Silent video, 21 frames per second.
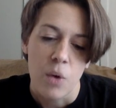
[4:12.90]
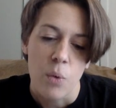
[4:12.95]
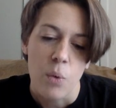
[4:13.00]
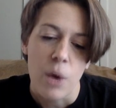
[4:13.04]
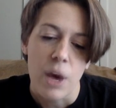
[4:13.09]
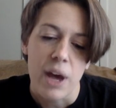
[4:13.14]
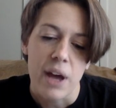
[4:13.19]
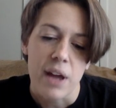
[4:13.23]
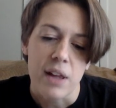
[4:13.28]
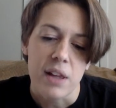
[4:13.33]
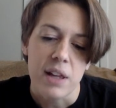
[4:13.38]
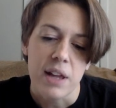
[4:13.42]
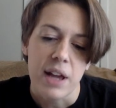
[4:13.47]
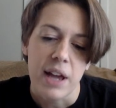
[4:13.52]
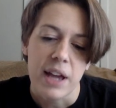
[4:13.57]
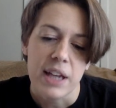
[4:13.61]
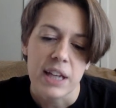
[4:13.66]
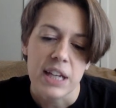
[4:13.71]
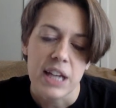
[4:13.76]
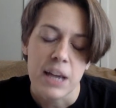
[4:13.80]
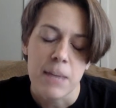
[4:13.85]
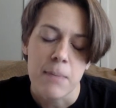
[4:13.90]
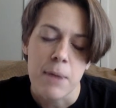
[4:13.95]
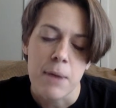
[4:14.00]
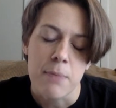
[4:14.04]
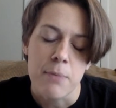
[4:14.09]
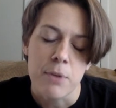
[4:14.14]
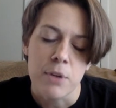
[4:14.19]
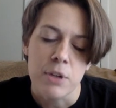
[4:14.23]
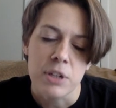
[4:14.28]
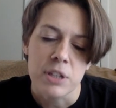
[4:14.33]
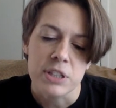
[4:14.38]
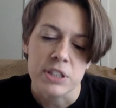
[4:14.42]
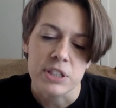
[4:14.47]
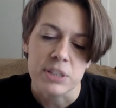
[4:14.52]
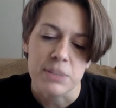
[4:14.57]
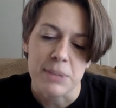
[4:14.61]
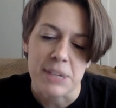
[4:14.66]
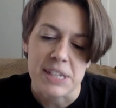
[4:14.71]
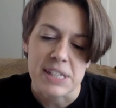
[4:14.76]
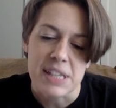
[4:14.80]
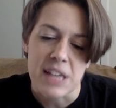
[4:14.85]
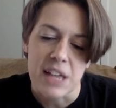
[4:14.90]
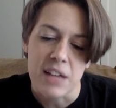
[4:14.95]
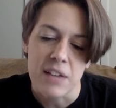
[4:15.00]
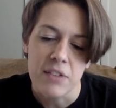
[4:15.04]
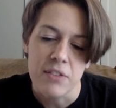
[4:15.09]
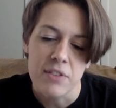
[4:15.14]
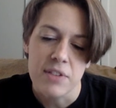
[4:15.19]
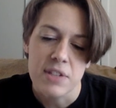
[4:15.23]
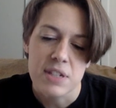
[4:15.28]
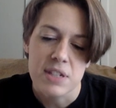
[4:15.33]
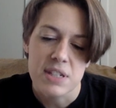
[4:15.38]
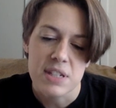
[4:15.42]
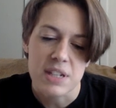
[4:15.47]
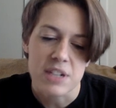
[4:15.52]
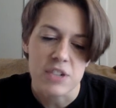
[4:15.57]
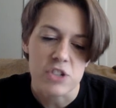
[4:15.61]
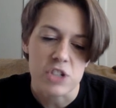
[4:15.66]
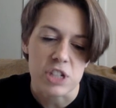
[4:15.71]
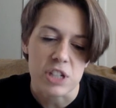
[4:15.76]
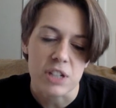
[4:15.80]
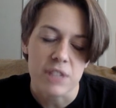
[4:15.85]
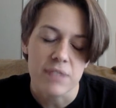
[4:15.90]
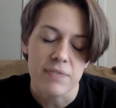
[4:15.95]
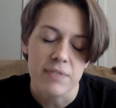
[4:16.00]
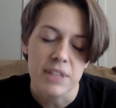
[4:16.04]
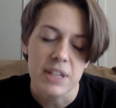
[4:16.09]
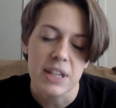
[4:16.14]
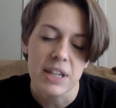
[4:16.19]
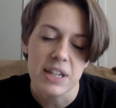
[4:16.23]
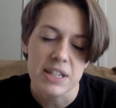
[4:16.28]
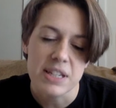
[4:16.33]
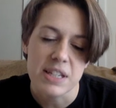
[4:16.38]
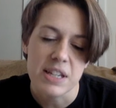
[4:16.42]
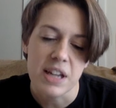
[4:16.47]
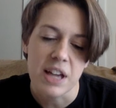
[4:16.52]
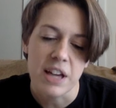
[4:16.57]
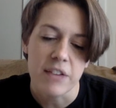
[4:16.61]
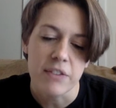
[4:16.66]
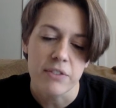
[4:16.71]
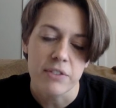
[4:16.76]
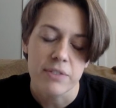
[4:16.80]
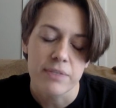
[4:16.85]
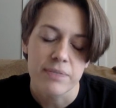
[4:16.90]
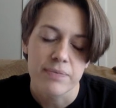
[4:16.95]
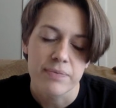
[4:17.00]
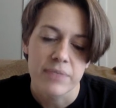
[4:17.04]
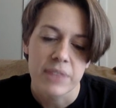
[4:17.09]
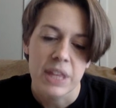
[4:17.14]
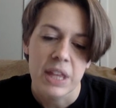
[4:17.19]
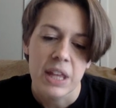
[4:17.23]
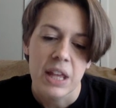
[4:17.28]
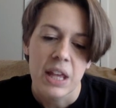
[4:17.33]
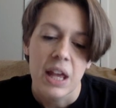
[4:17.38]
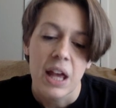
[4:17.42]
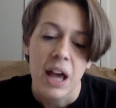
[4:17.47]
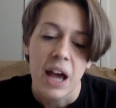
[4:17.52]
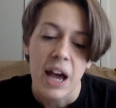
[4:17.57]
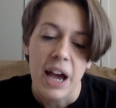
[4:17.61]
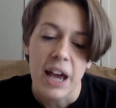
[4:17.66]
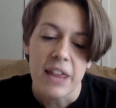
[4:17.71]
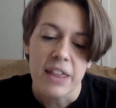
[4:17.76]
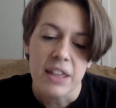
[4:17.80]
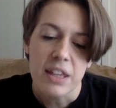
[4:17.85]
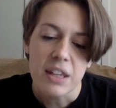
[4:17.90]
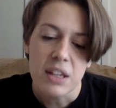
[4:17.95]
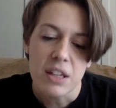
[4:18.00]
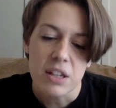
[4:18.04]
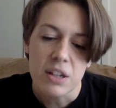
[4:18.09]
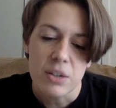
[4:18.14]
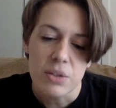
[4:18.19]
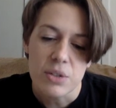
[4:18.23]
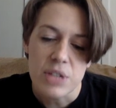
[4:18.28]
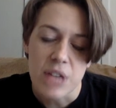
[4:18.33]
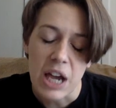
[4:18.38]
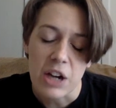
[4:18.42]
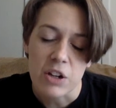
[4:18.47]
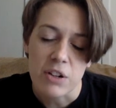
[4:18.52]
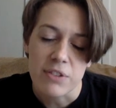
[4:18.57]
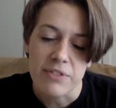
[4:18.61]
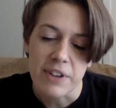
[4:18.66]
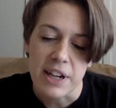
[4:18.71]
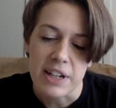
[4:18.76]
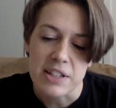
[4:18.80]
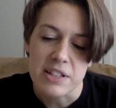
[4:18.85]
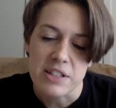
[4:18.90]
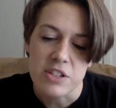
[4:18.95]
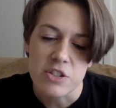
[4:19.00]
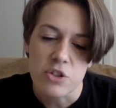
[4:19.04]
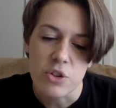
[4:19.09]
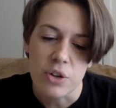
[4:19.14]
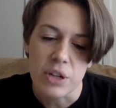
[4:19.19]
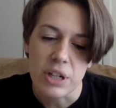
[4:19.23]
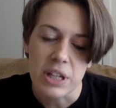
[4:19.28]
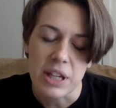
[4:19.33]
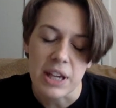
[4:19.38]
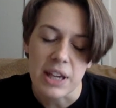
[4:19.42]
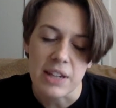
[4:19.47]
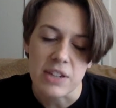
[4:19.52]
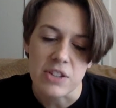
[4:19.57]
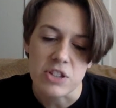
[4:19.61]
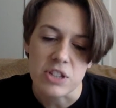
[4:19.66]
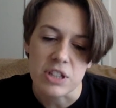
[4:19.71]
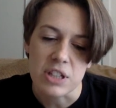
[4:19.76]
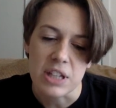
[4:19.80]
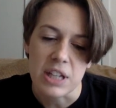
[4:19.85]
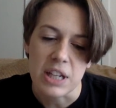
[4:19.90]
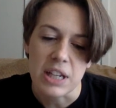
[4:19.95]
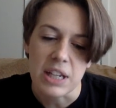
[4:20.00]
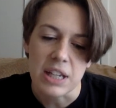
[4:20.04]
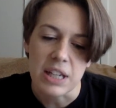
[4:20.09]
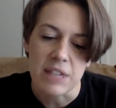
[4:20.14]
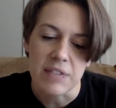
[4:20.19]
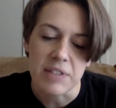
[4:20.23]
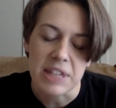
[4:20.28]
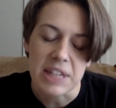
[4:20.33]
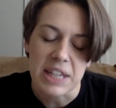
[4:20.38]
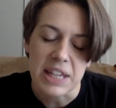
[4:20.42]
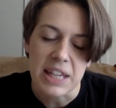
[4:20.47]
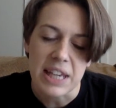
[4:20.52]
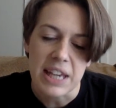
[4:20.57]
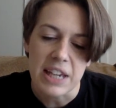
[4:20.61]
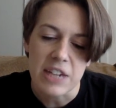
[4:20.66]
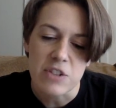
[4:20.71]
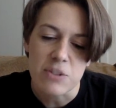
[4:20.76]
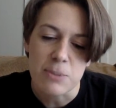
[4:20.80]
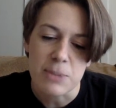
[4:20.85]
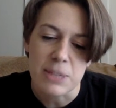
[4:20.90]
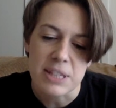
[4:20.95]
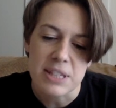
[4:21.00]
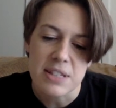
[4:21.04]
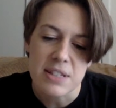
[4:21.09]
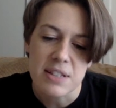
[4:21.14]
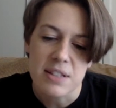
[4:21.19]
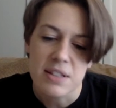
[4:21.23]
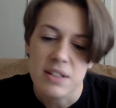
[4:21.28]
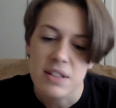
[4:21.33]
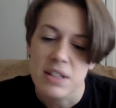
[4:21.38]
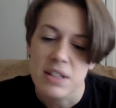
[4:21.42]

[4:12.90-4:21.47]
"While I can have my mornings to myself," said she, "it is enough. I think it no sacrifice to join occasionally in evening engagements.